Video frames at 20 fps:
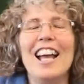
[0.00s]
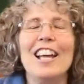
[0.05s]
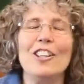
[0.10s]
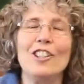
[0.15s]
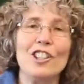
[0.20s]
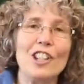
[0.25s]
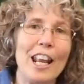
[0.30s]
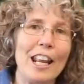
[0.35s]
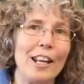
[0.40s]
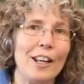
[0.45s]

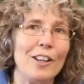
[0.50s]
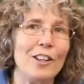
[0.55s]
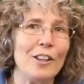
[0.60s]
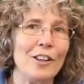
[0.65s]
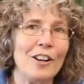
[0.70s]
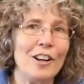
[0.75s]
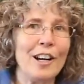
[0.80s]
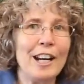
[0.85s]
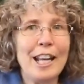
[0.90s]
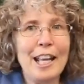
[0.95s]
shake
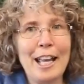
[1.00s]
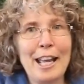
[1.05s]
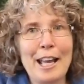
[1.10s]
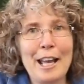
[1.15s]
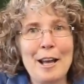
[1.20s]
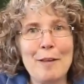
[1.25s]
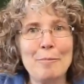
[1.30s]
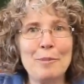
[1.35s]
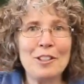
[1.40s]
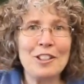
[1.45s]
your
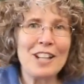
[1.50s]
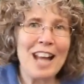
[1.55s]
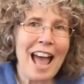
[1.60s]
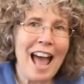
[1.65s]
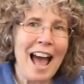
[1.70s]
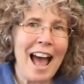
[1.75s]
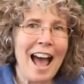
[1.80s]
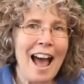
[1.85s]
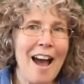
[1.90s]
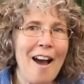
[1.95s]
hips
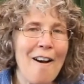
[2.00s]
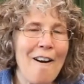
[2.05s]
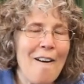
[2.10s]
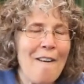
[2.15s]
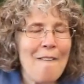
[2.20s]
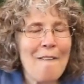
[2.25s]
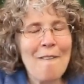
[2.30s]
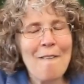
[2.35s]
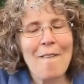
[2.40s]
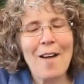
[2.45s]

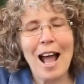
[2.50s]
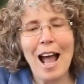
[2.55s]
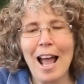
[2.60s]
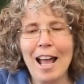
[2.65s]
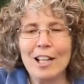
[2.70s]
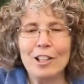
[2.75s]
now,